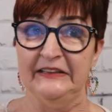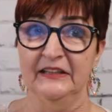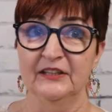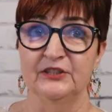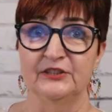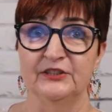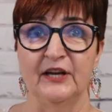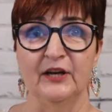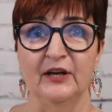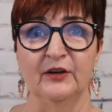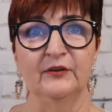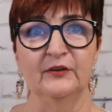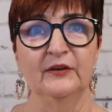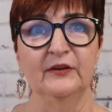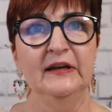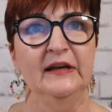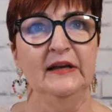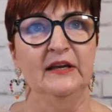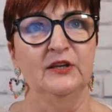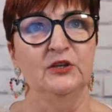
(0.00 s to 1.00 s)
So
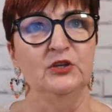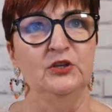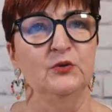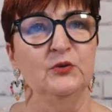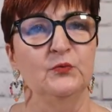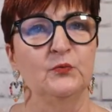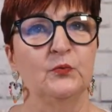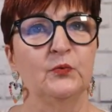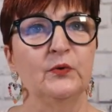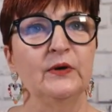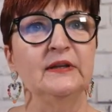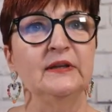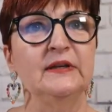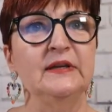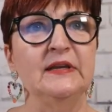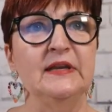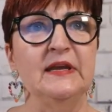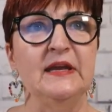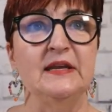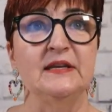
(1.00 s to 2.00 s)
you really
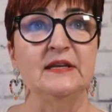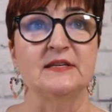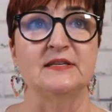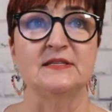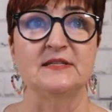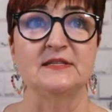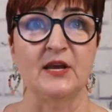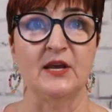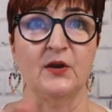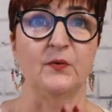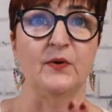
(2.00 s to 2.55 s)
need to stick